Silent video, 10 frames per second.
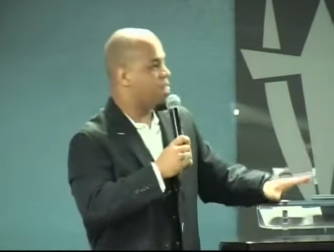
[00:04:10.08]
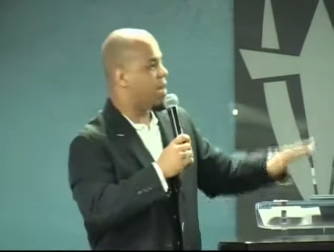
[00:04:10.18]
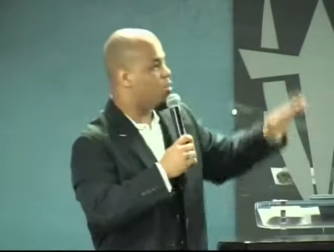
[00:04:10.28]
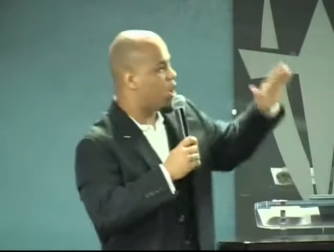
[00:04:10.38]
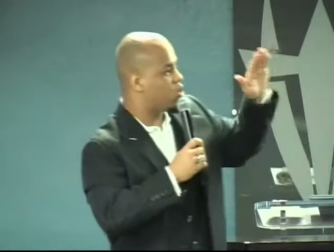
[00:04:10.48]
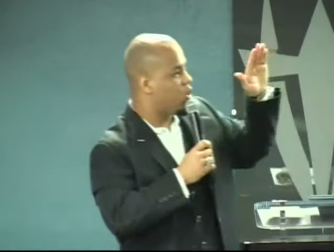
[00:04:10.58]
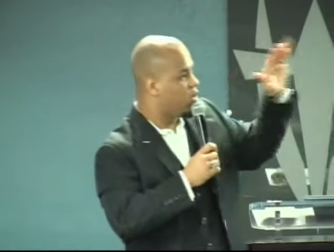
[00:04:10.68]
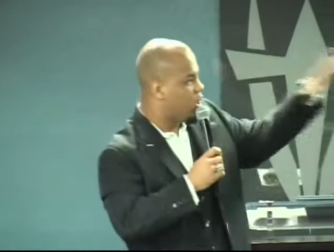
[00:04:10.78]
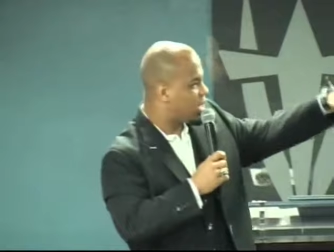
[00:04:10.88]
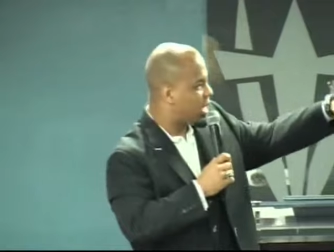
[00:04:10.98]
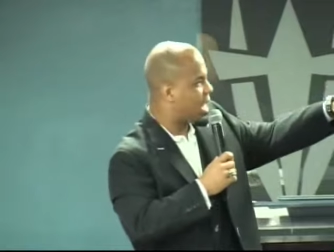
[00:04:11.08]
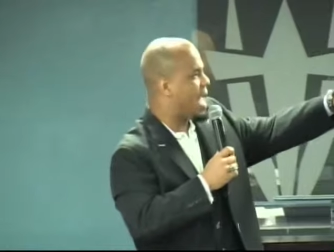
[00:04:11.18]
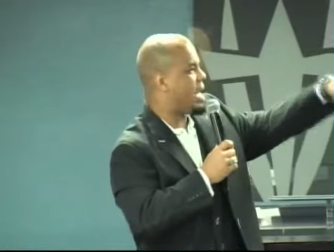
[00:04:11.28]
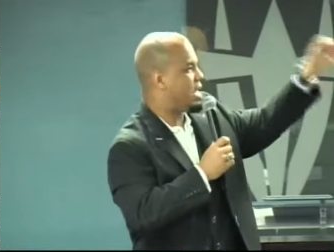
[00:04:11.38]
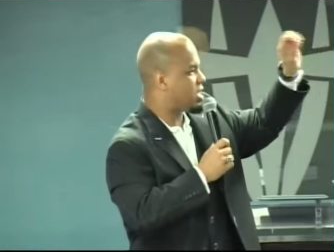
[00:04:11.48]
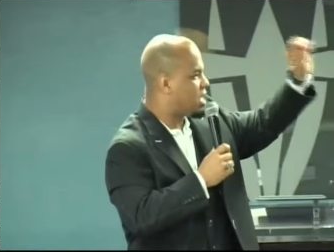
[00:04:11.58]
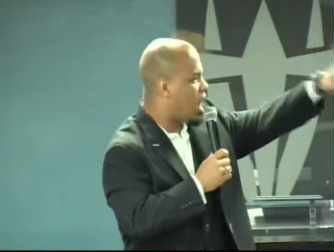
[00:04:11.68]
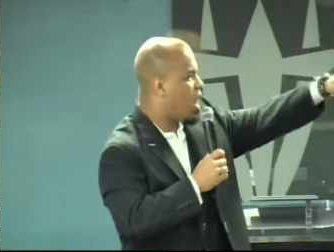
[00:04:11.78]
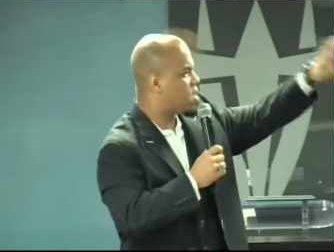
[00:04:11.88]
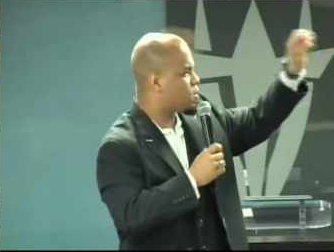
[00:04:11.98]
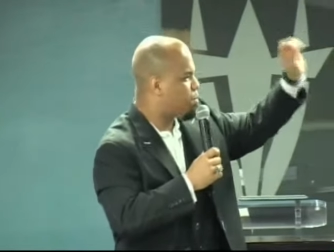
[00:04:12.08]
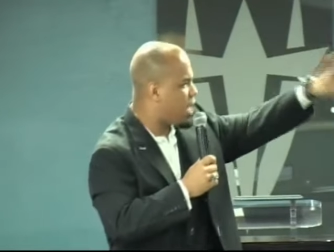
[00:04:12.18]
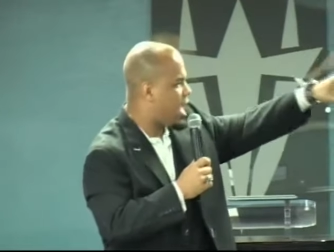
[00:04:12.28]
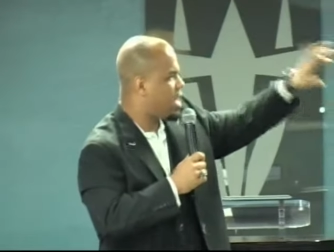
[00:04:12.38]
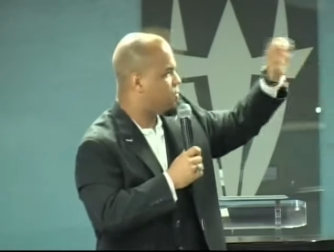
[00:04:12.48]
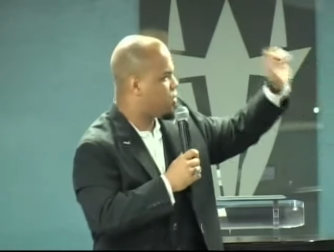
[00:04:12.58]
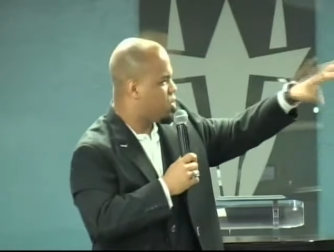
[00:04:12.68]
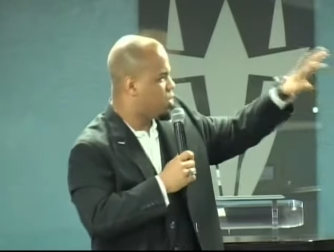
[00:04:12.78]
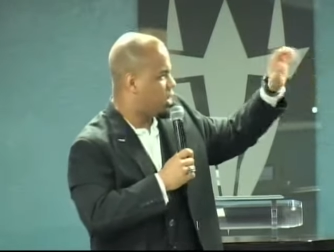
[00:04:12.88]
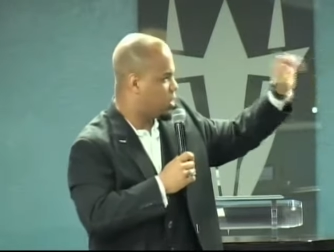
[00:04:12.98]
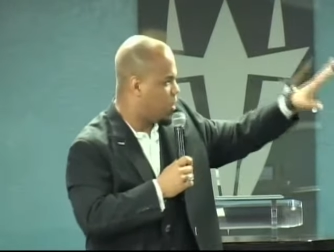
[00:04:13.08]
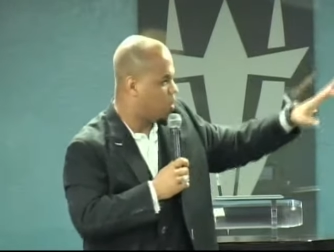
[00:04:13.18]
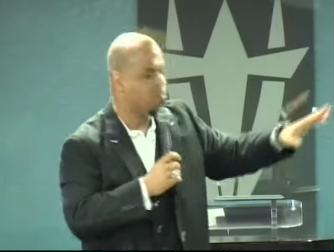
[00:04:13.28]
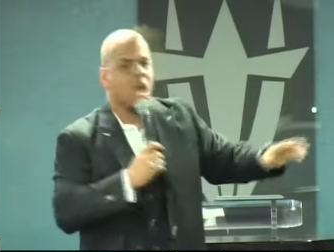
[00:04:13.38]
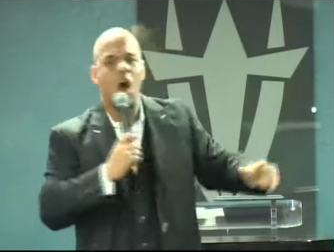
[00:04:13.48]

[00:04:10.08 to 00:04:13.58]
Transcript: that what you're looking at is God's plan for you to do,